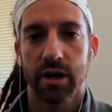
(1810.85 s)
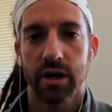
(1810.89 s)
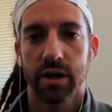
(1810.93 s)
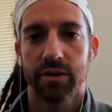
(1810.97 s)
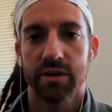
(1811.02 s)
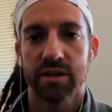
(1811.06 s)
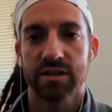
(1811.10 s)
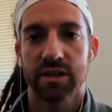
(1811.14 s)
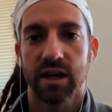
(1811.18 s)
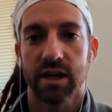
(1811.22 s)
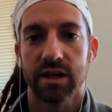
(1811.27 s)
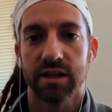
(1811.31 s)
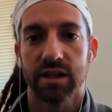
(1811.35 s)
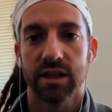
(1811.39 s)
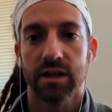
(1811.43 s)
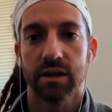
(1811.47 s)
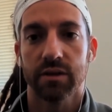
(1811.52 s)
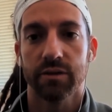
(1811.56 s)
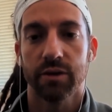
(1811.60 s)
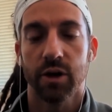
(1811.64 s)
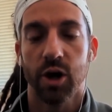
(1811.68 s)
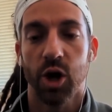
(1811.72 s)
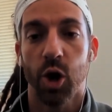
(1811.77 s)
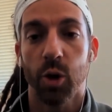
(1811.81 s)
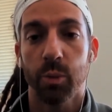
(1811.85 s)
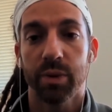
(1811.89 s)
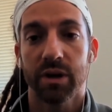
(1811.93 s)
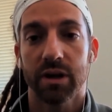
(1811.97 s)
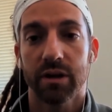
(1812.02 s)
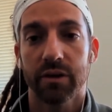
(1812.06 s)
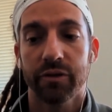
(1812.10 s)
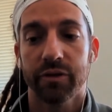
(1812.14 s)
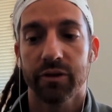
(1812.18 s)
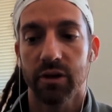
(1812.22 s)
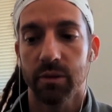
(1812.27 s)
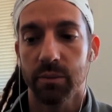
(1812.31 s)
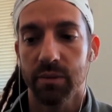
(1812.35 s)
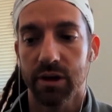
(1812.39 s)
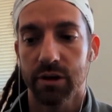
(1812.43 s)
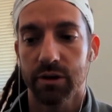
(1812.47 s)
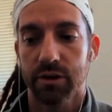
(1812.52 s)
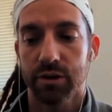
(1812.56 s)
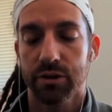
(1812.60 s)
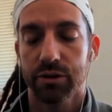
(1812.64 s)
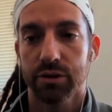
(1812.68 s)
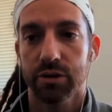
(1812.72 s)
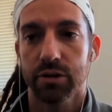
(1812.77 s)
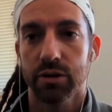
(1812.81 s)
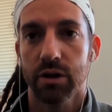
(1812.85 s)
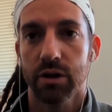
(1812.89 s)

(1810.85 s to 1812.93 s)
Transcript: on this idea of hoping for a miracle.